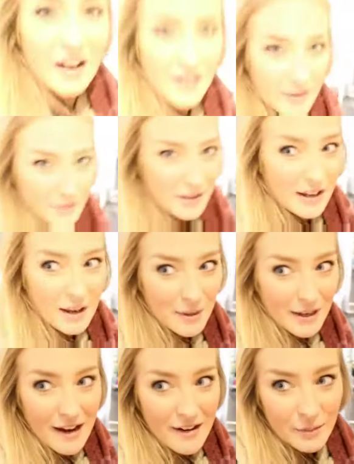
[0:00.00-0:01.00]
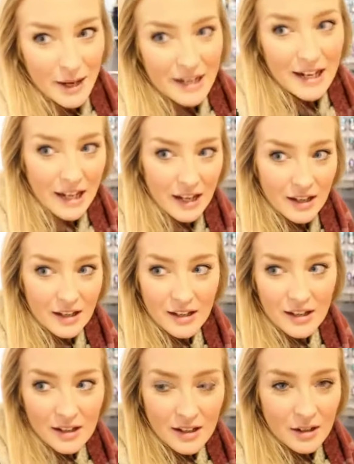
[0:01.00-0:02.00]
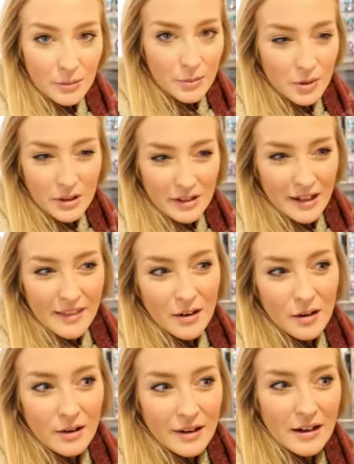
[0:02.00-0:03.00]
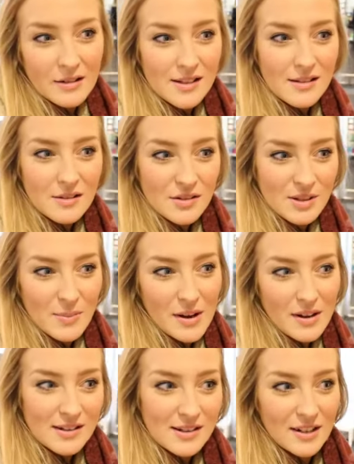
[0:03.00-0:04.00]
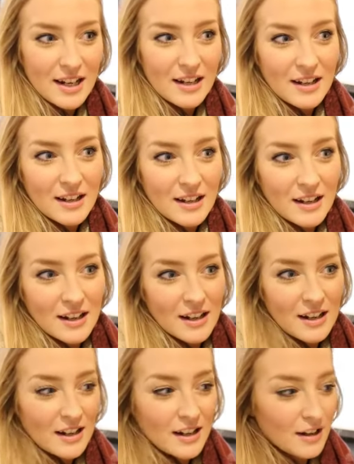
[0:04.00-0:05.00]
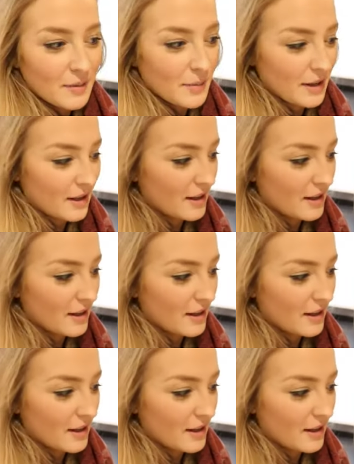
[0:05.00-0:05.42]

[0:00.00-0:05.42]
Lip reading: I think we can get a bit carried away in here. We're not gonna get the cock now because it's got some marks on it. But